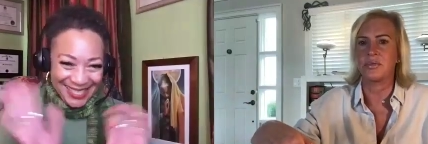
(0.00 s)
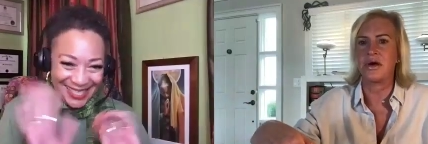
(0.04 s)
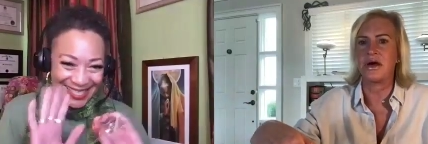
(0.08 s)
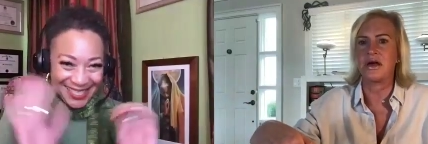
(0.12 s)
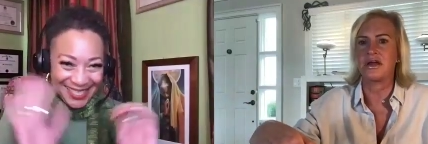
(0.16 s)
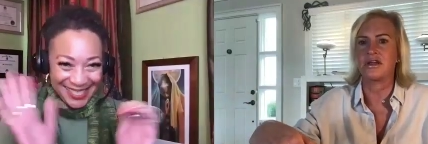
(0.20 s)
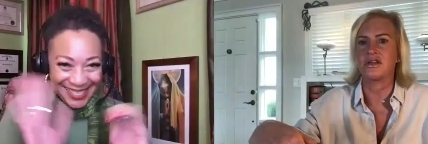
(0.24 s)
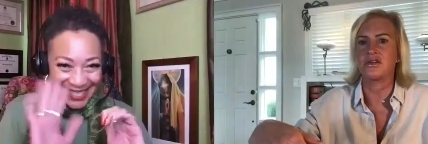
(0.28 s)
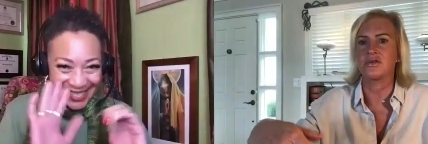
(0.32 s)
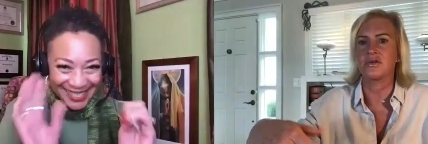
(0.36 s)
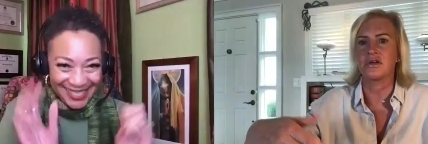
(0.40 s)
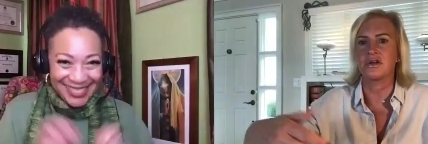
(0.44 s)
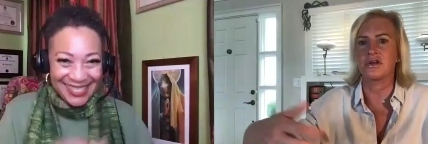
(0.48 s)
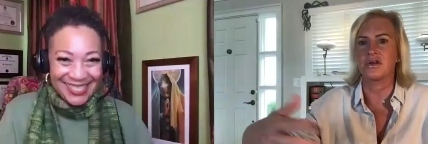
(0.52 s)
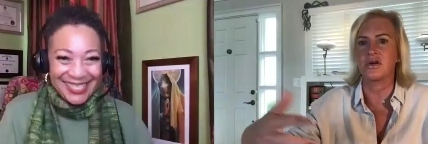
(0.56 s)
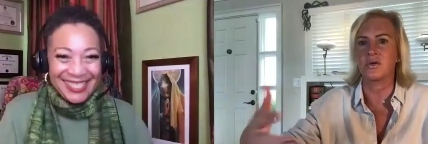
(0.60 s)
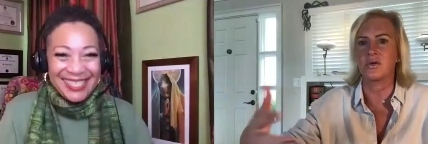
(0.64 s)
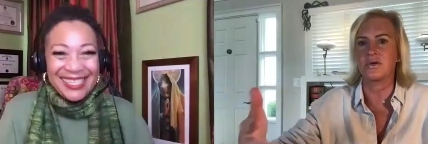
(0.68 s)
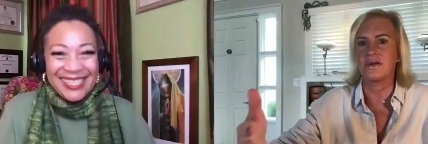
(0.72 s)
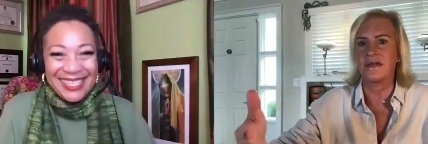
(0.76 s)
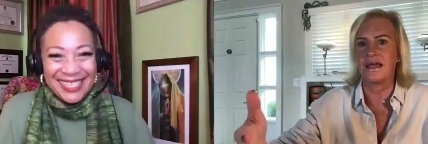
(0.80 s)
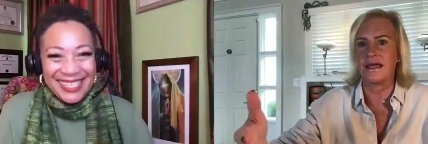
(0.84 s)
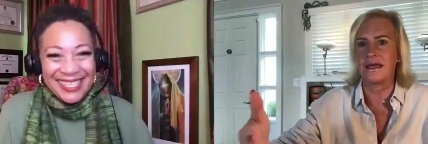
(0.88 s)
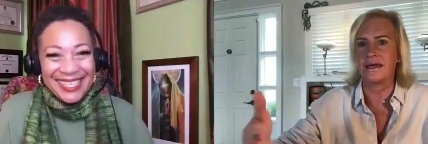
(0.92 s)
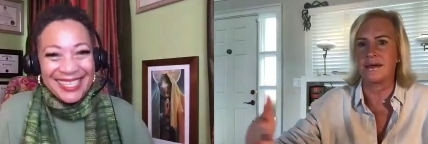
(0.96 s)
Speaker 1: But you can
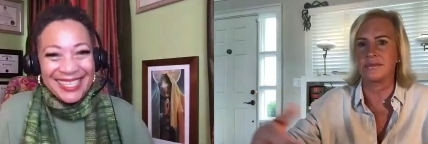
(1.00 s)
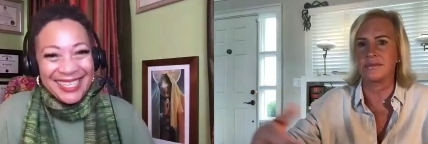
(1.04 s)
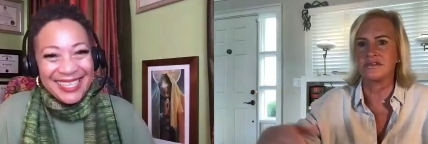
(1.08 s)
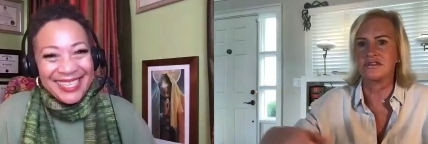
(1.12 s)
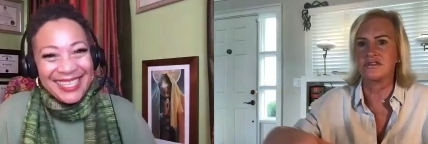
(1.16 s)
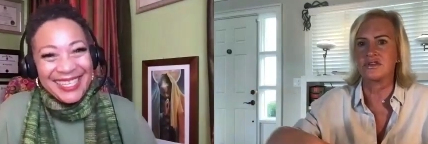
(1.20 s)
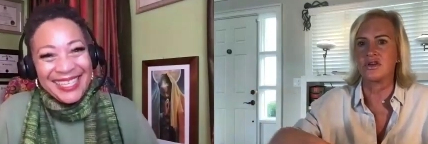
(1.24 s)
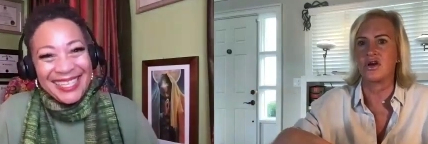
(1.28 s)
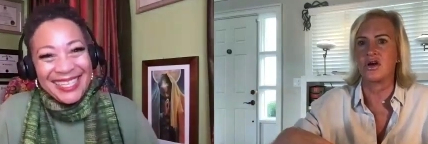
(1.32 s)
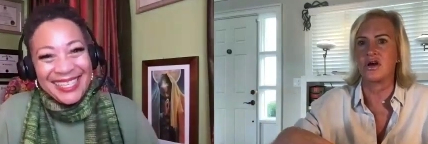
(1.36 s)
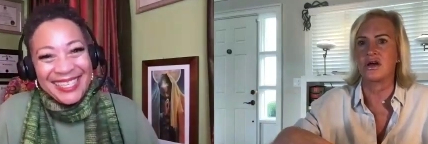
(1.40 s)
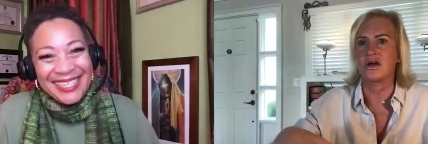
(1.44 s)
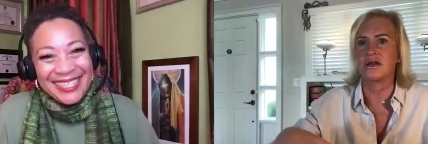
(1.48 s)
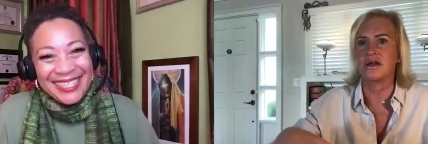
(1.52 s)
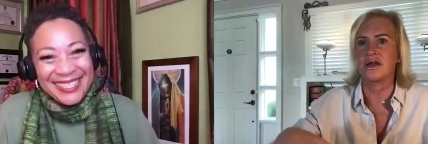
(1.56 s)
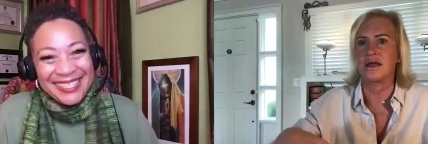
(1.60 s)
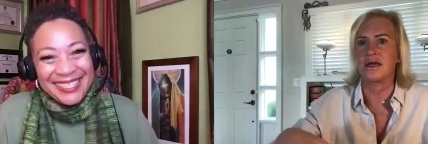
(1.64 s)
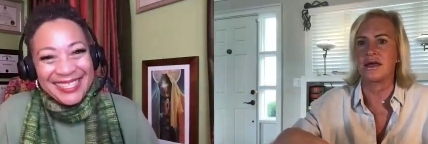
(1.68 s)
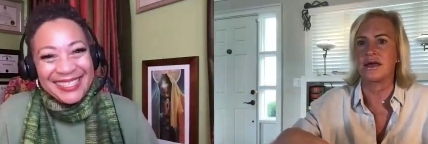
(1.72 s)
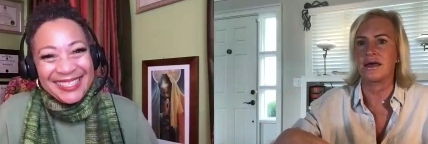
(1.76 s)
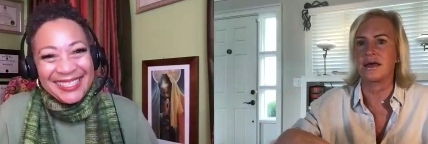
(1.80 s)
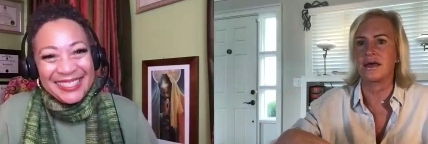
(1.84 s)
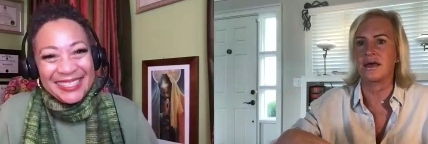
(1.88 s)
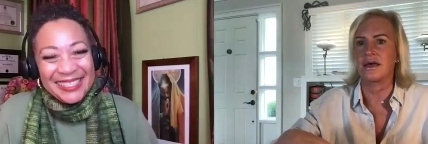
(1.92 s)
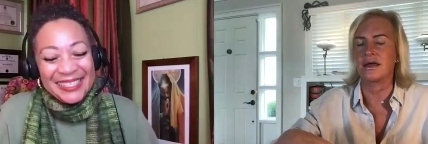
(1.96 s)
go to Amazon
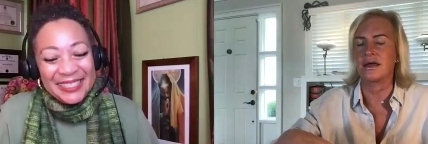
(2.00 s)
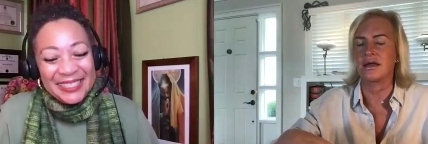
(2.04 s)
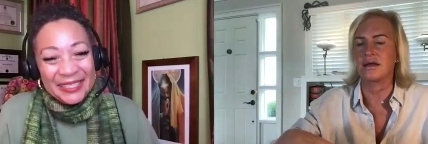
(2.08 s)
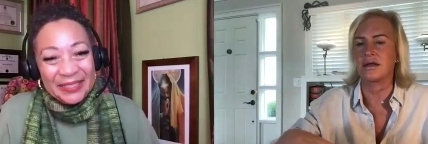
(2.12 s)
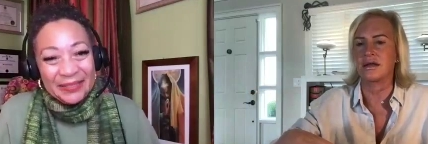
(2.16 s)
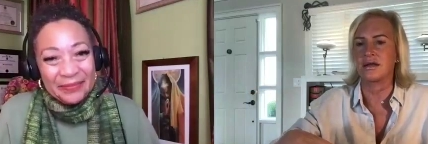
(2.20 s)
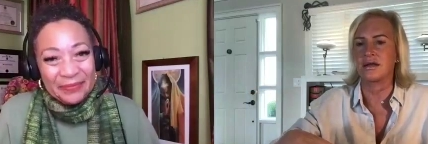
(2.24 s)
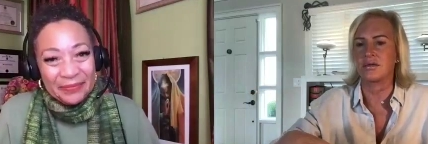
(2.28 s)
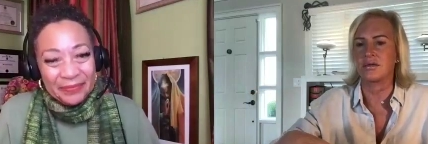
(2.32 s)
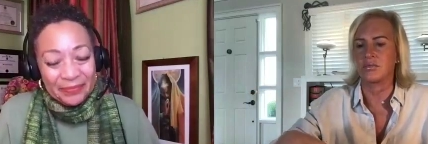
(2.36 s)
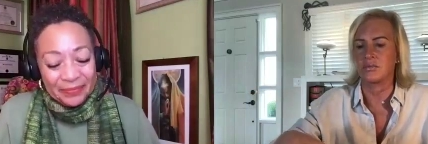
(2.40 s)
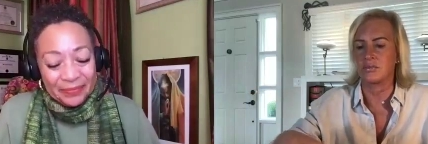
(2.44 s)
and